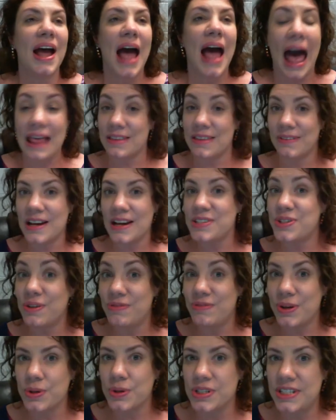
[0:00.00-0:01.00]
And the rest of
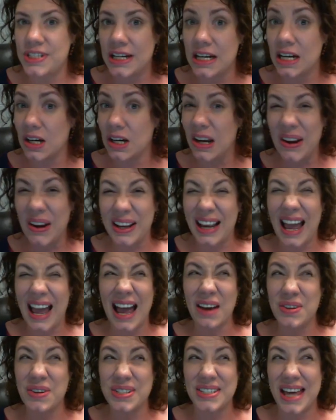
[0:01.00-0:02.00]
you are sitting here going,
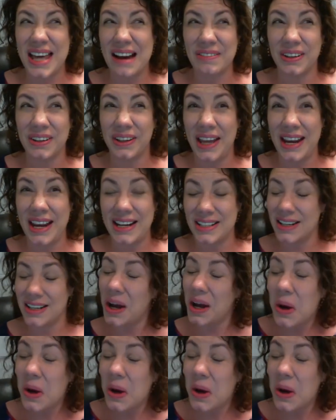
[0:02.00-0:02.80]
how does that relate?